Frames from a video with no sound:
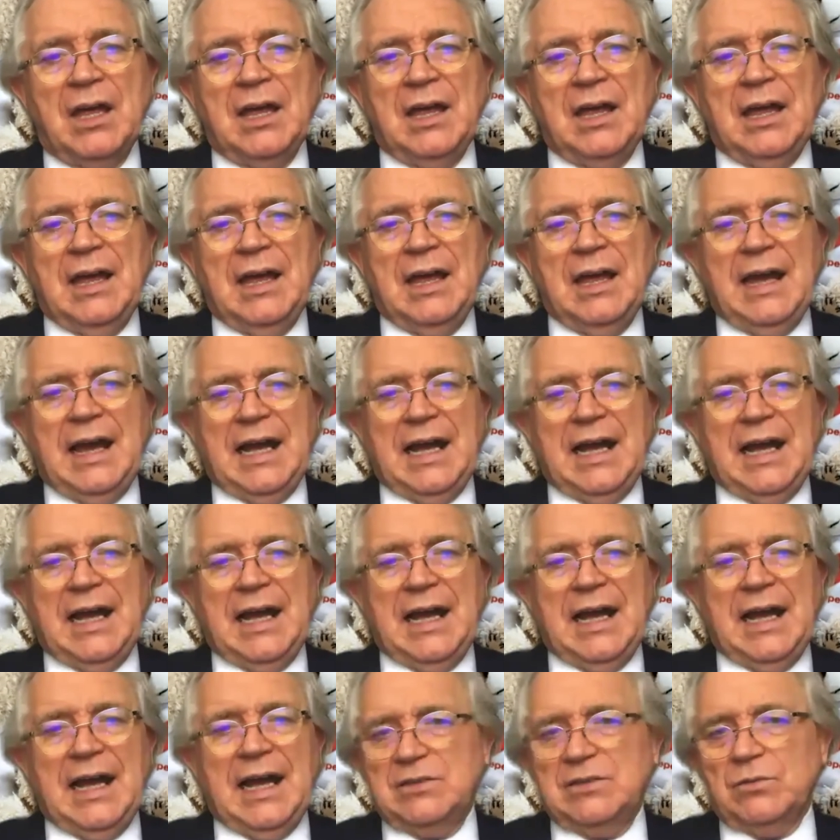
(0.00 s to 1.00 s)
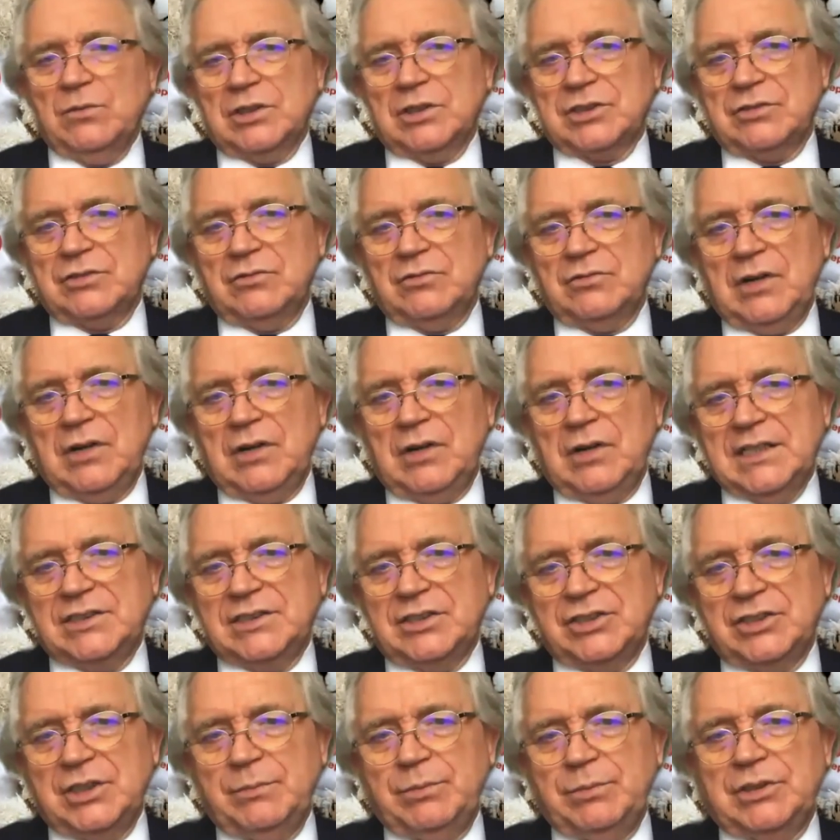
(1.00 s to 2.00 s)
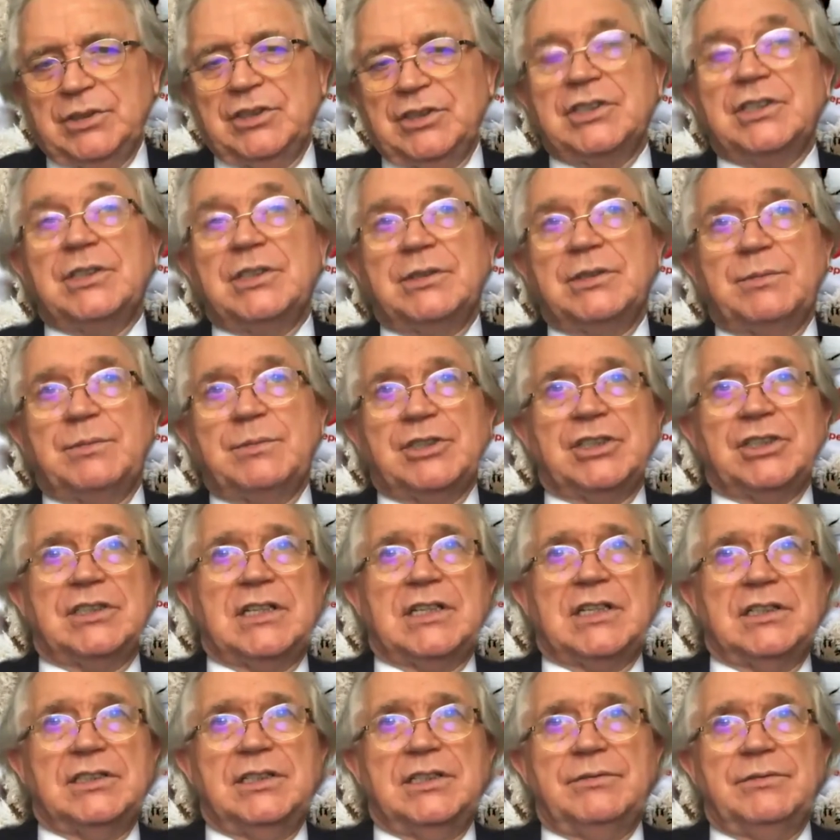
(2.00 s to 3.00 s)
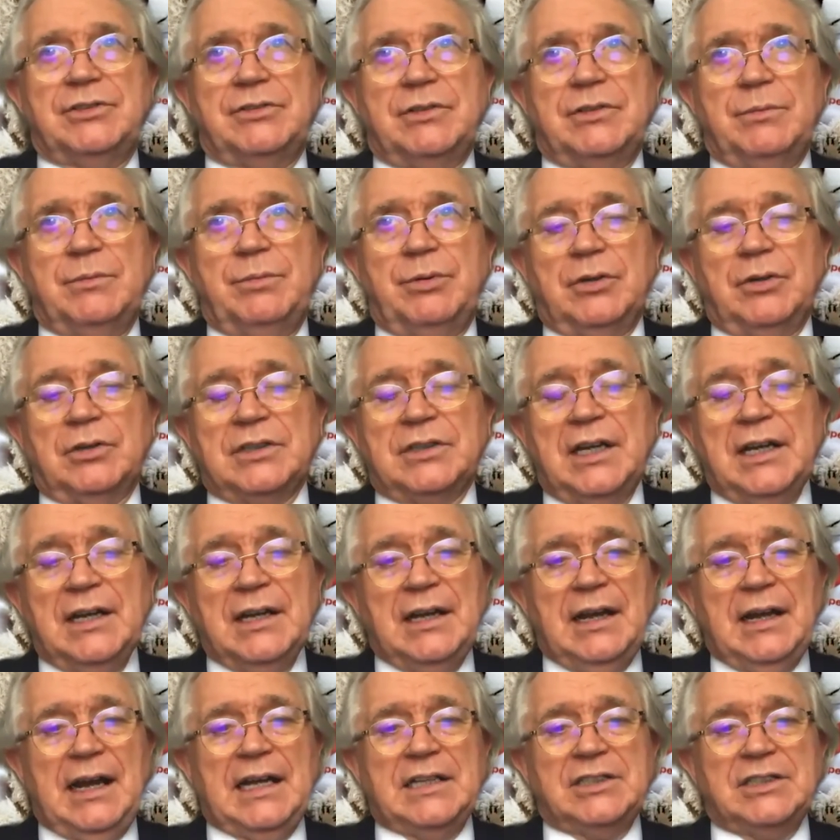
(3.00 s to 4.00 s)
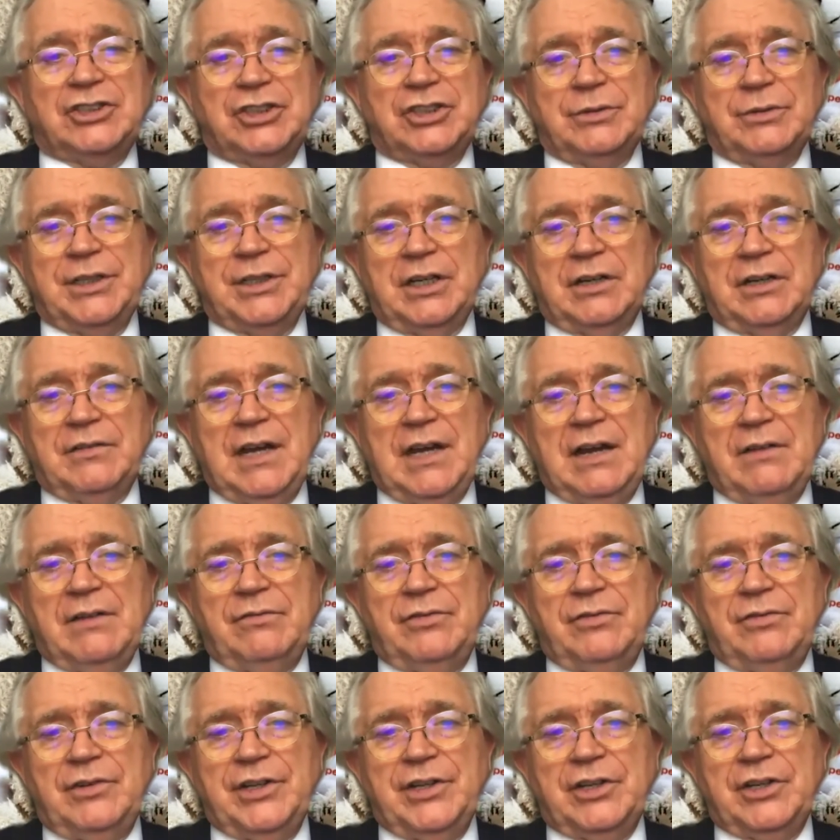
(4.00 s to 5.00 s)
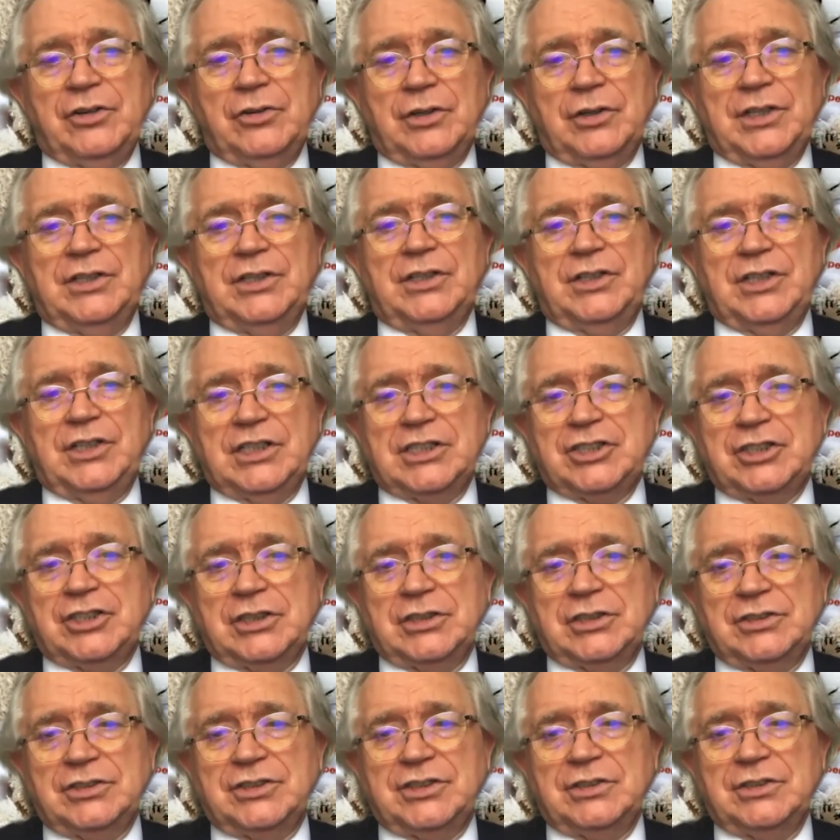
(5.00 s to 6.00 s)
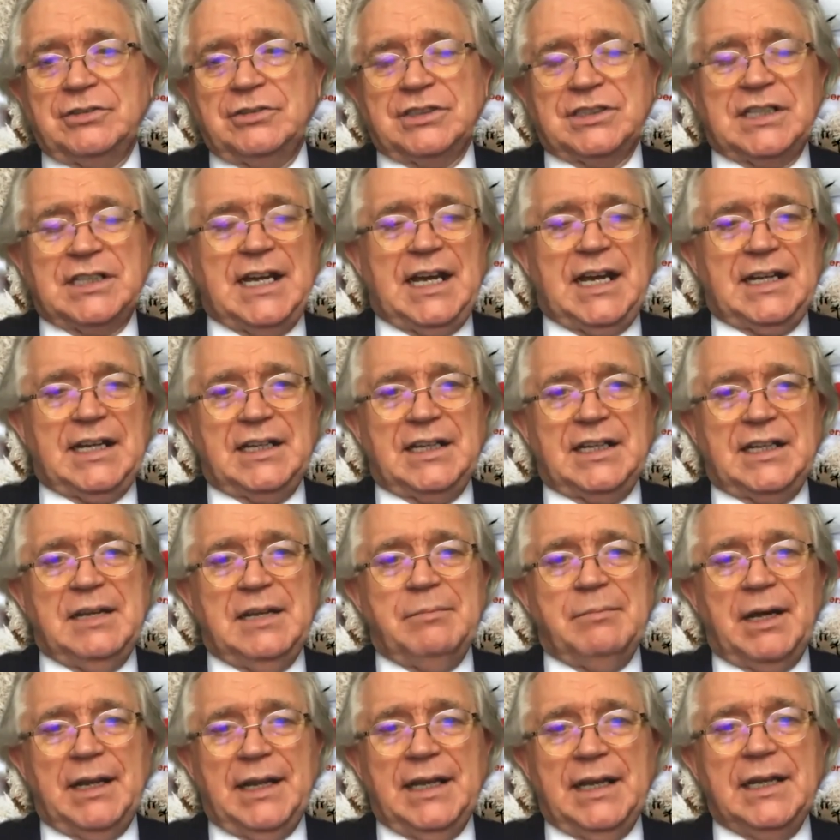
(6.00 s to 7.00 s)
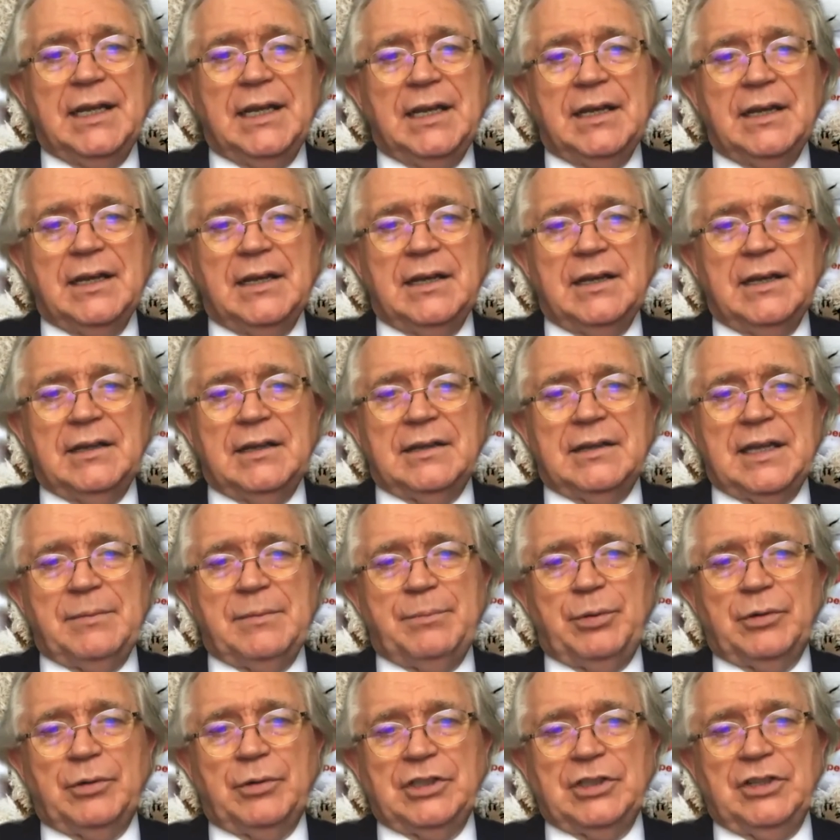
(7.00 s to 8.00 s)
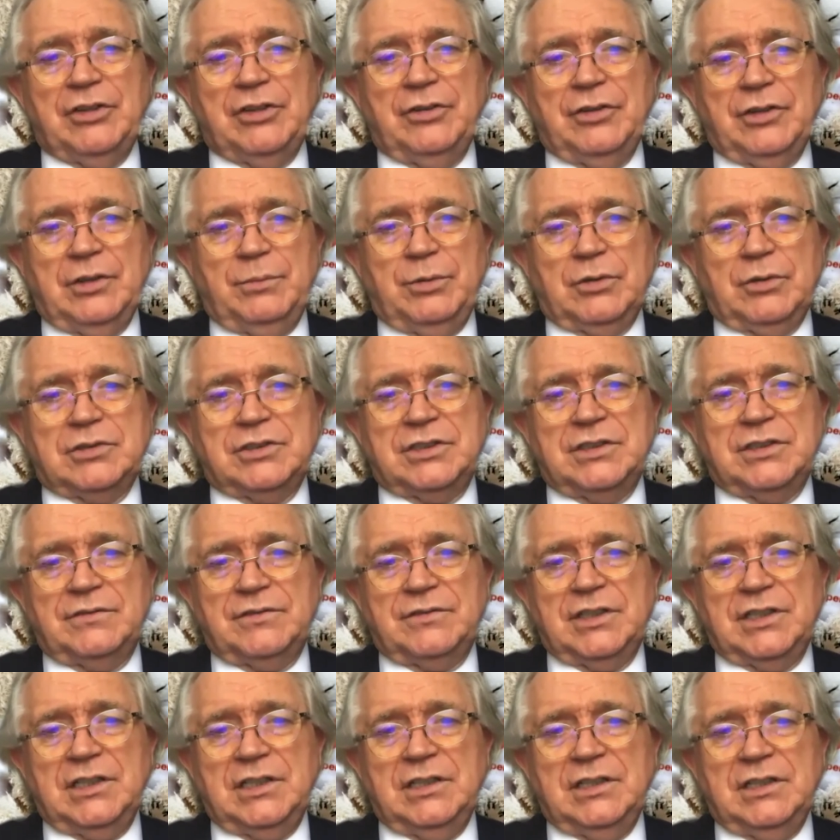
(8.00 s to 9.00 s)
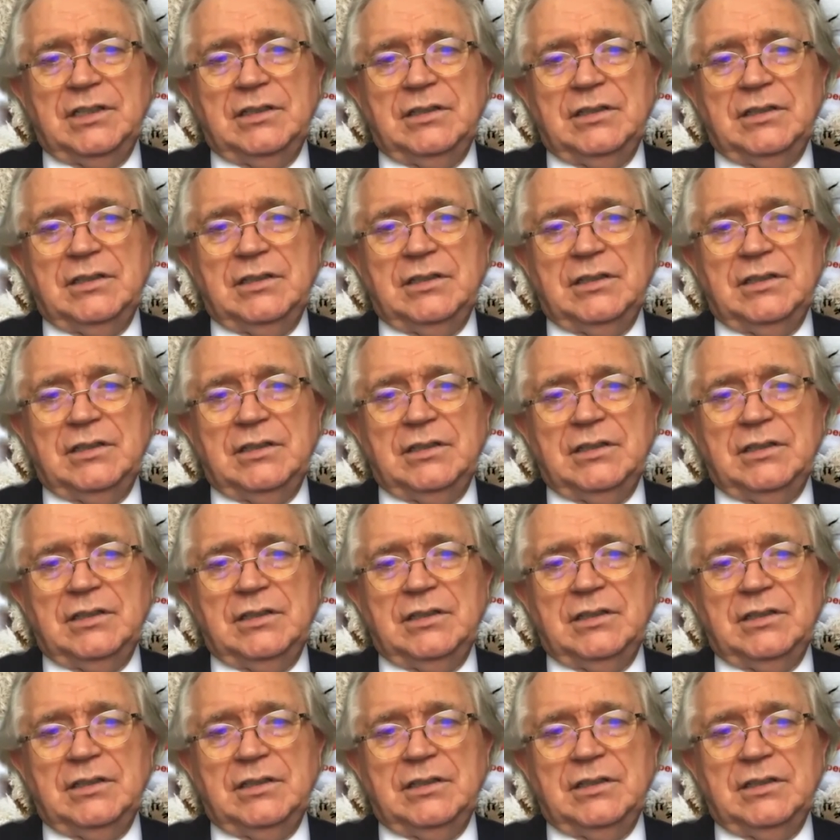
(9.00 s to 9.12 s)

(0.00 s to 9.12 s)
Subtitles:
And she felt it wasn't right, so she put in a suspicious activity report. And true enough, every crook in the district, as soon as they had any money, they put it through the books of the